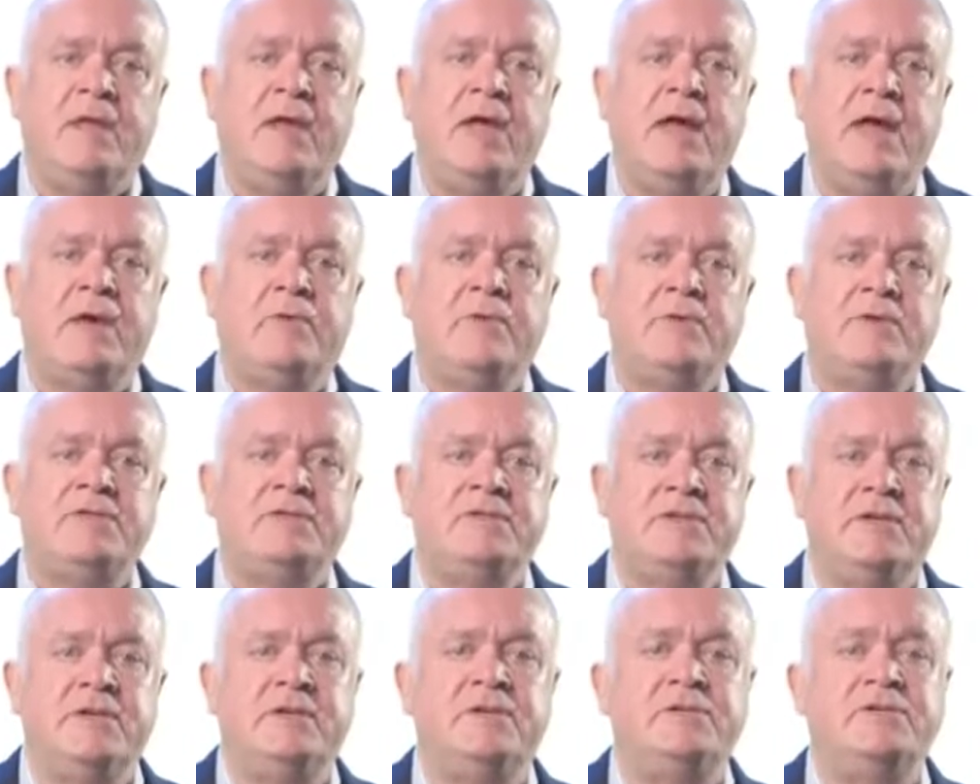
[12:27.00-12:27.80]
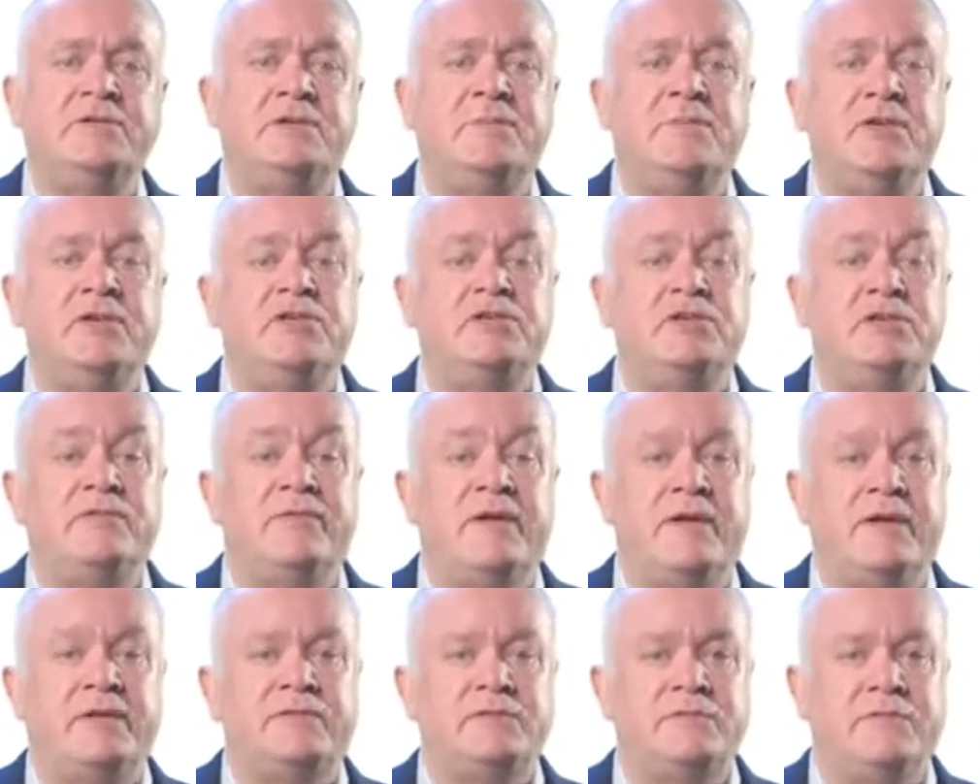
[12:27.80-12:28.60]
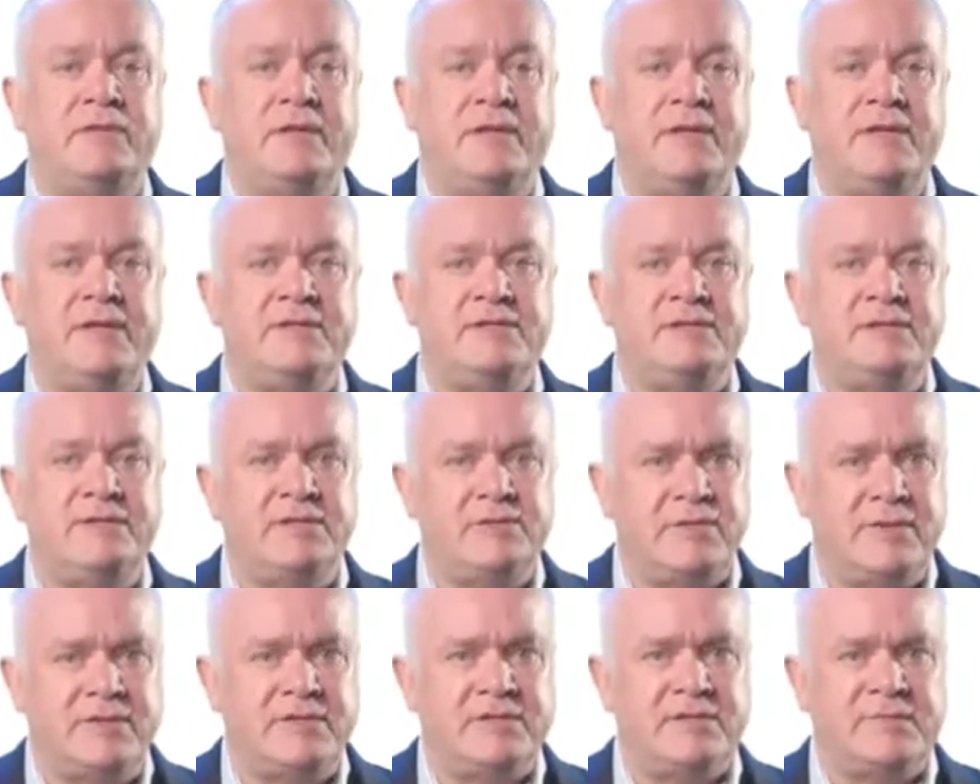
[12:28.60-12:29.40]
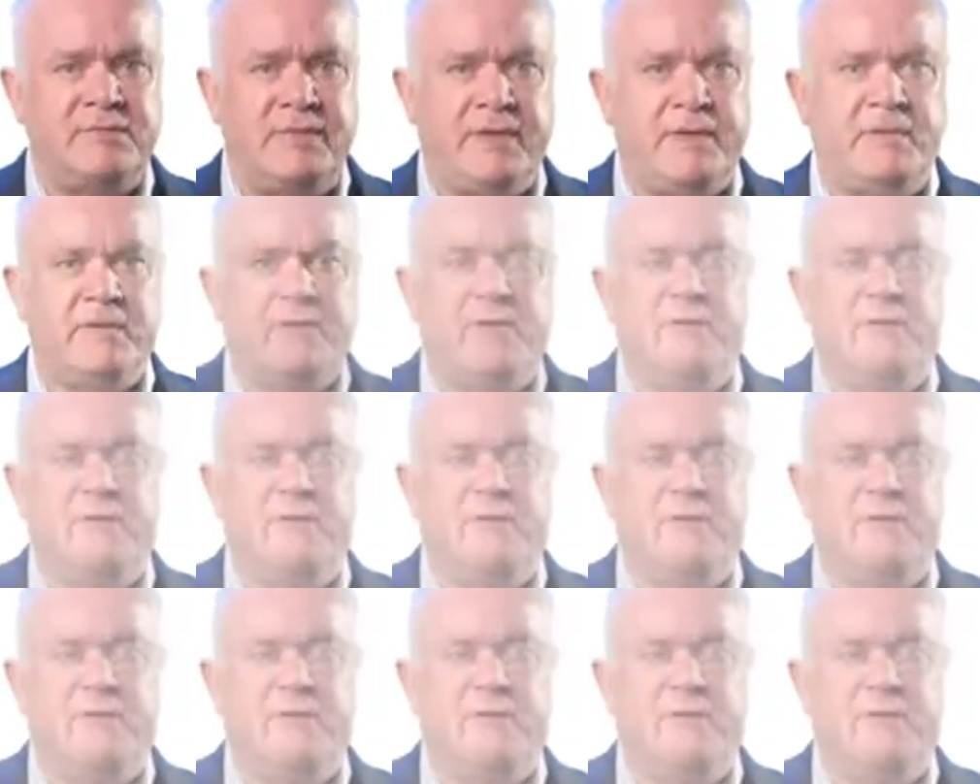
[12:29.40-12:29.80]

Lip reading: I will return to the mention of asthma later to expand